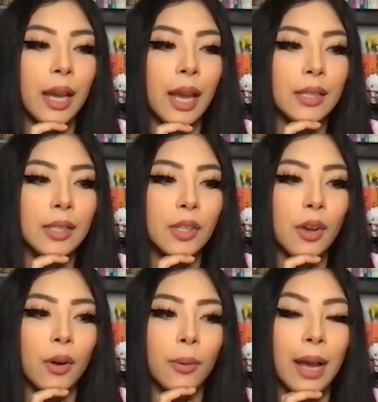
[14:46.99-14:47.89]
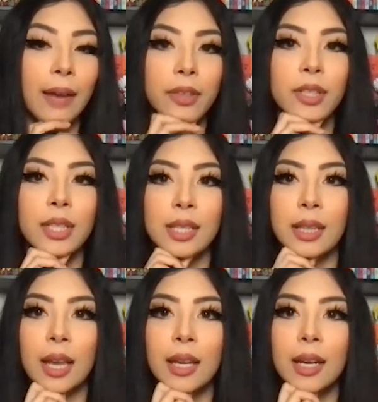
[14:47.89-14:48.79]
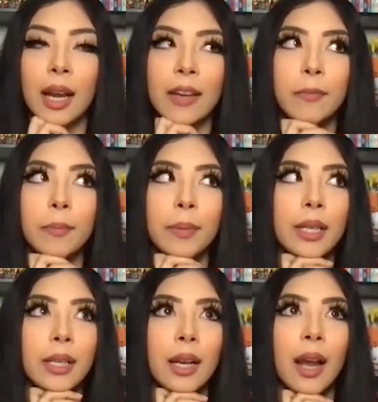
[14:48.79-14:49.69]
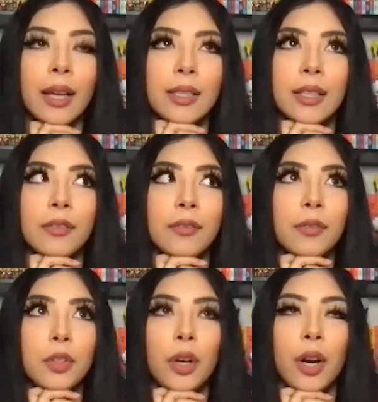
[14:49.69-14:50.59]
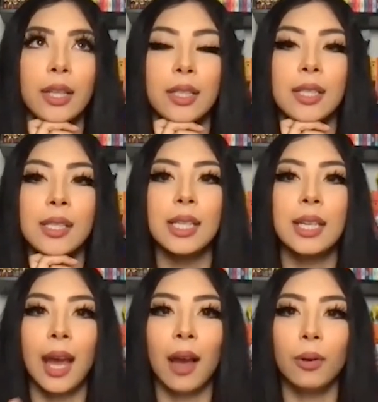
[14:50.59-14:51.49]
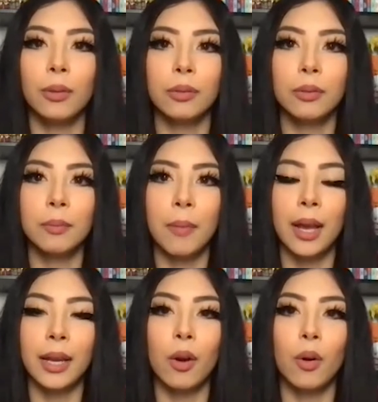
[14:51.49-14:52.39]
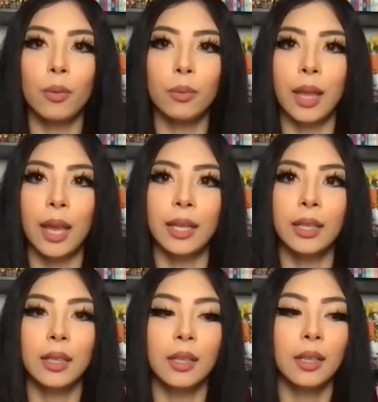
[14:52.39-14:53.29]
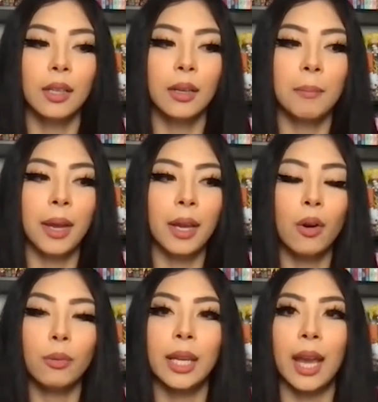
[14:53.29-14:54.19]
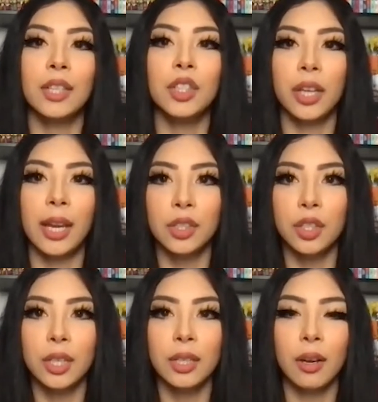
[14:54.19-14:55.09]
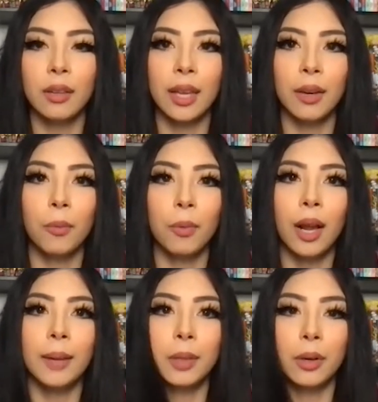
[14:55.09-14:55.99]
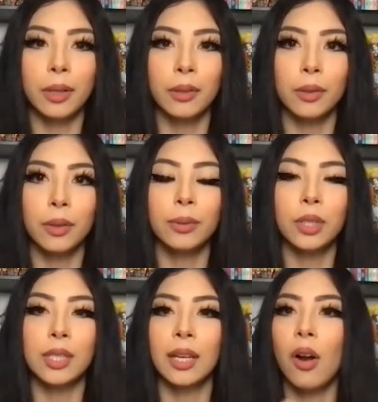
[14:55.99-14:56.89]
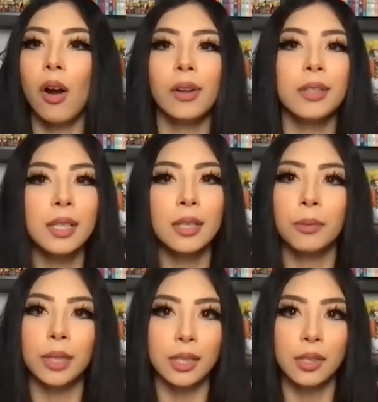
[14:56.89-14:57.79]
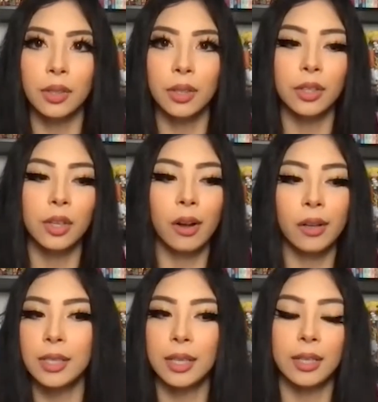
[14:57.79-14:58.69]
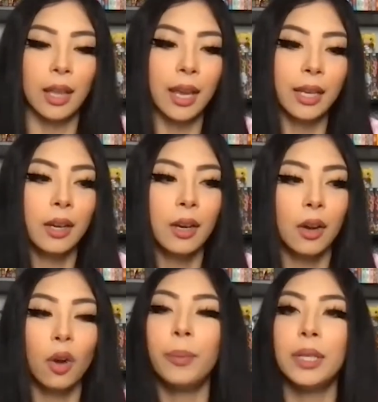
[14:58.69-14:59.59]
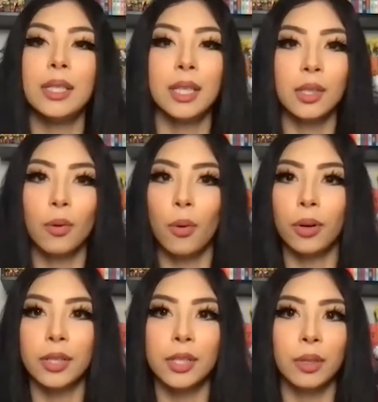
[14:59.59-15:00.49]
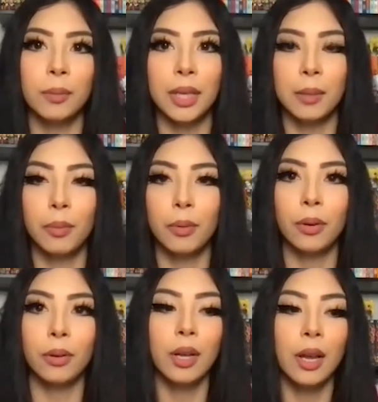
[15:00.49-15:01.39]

so ever since then, I've been kind of trying to seek out my own like my own like education on like what I'm going through, just like constant research, constant like open discourse with people.